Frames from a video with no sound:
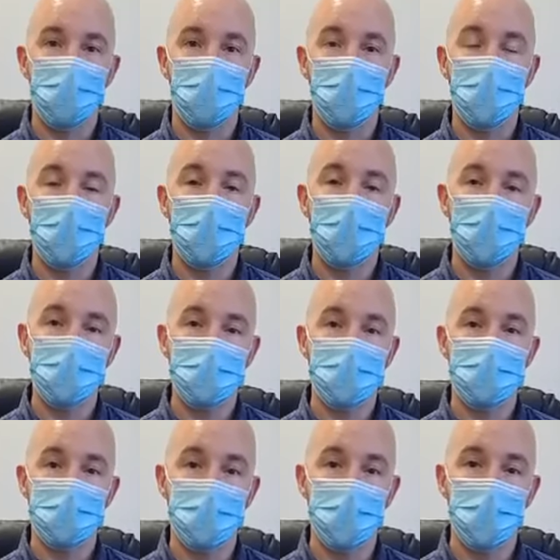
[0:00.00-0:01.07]
we're here to
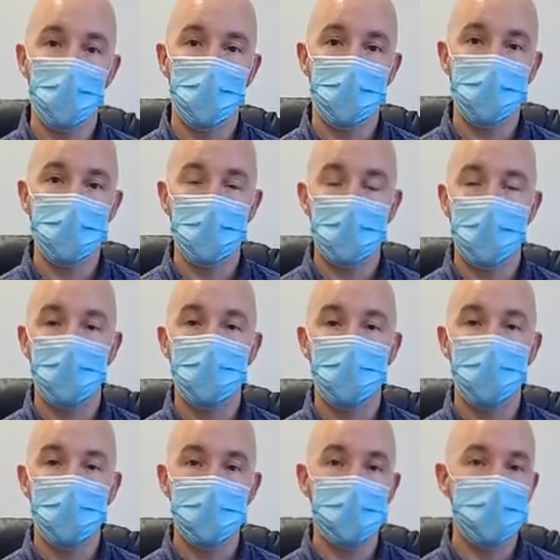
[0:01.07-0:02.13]
support
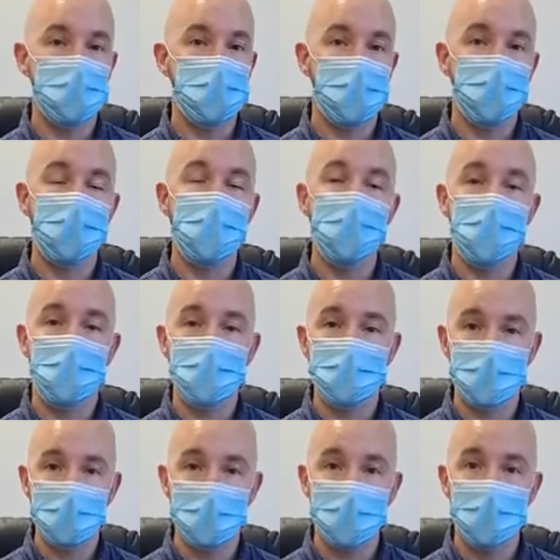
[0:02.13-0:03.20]
everybody's
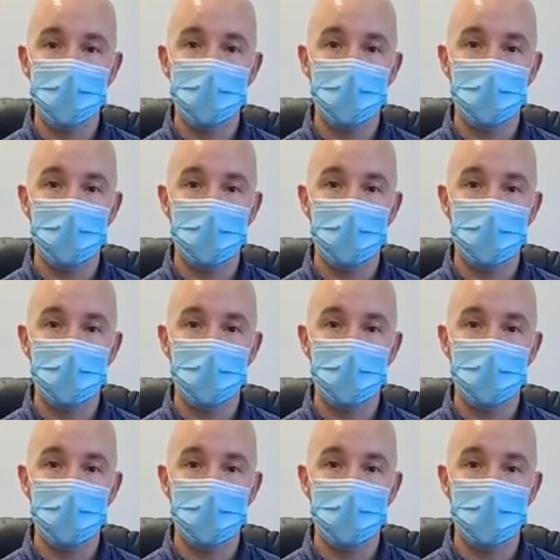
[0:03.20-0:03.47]
need